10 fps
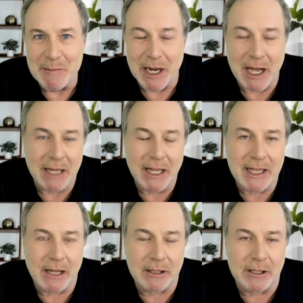But I like
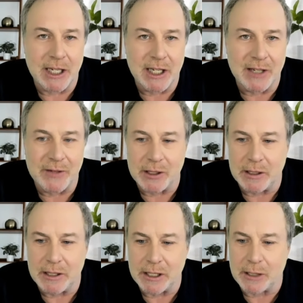the alternative
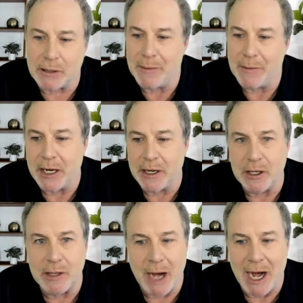to the Caribbean,
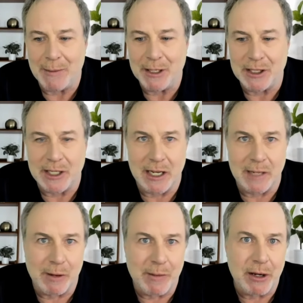to the Bahamas and
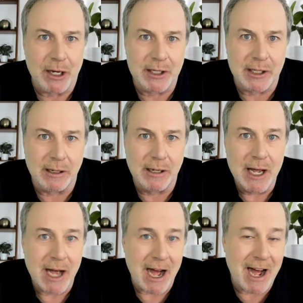the Bermuda. So
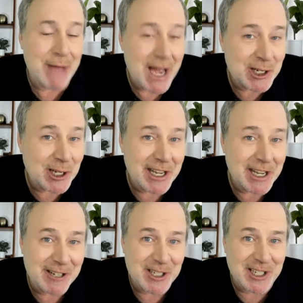I'm actually
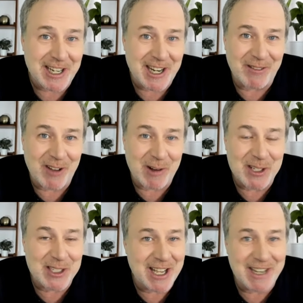interested. And I've
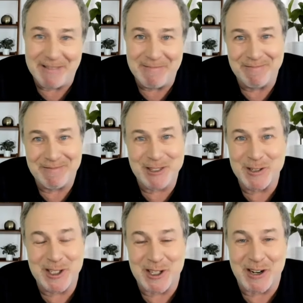always said
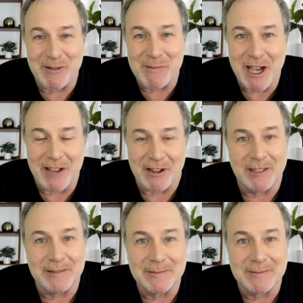cruises aren't for me either.